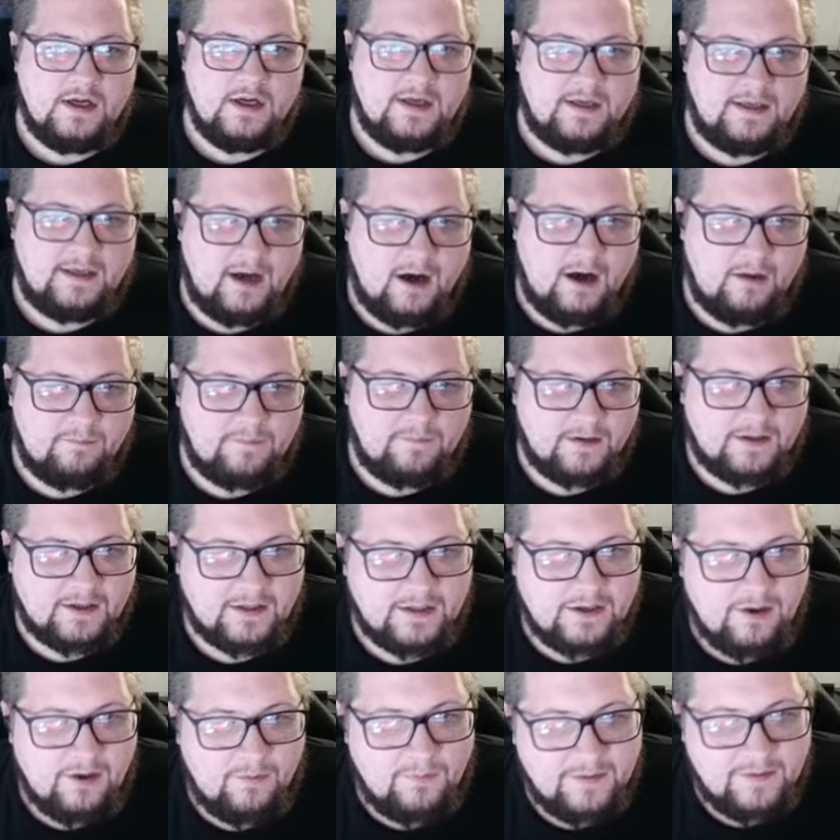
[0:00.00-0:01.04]
No, they're going to
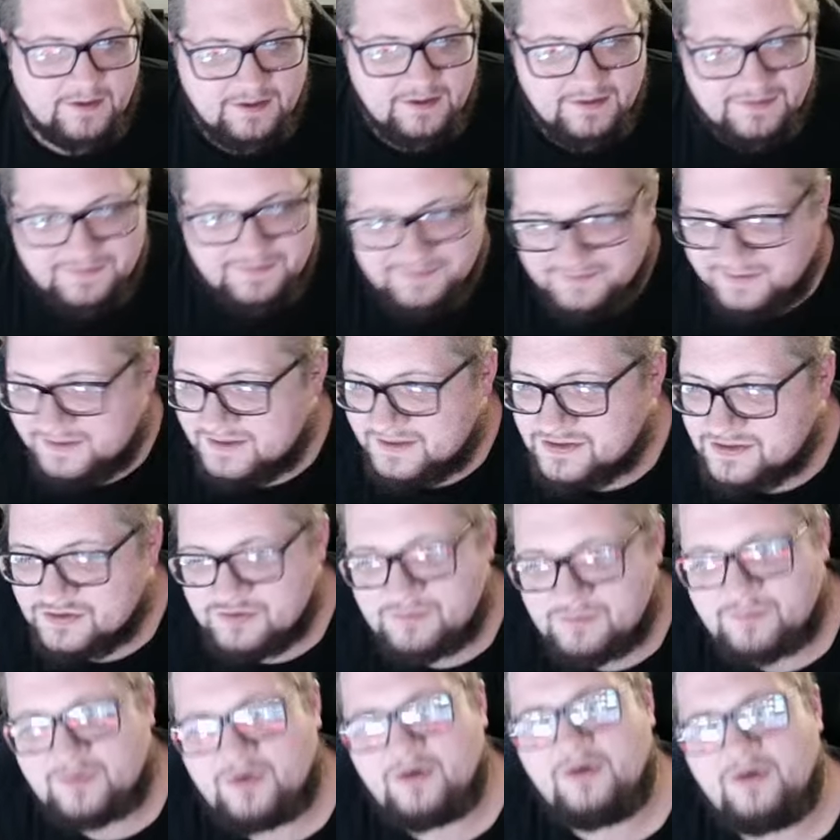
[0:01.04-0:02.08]
go into an
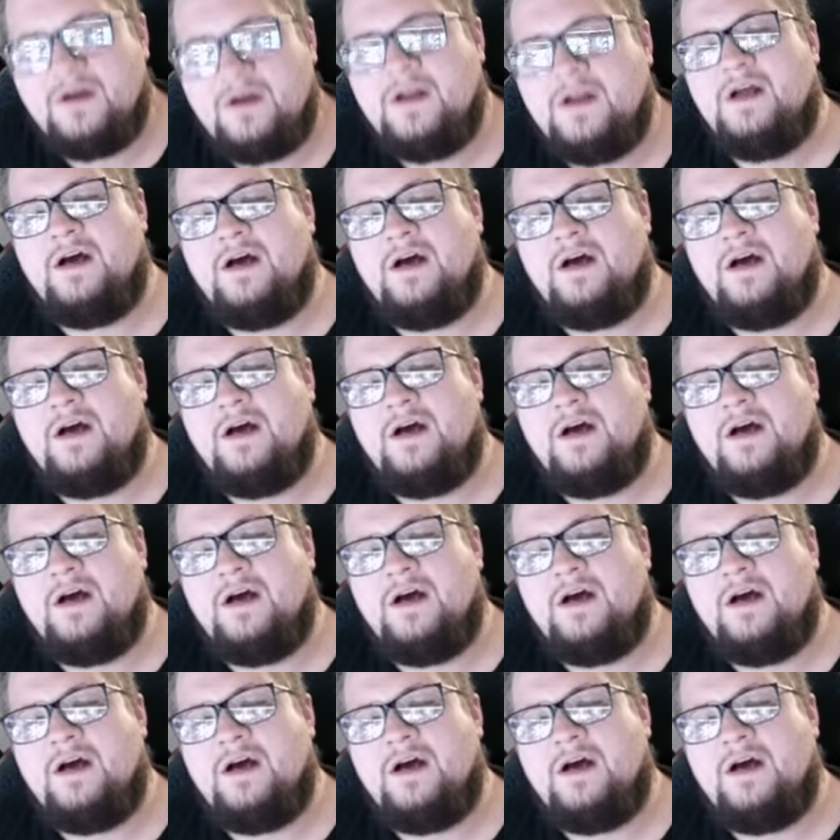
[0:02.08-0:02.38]
Azumarill.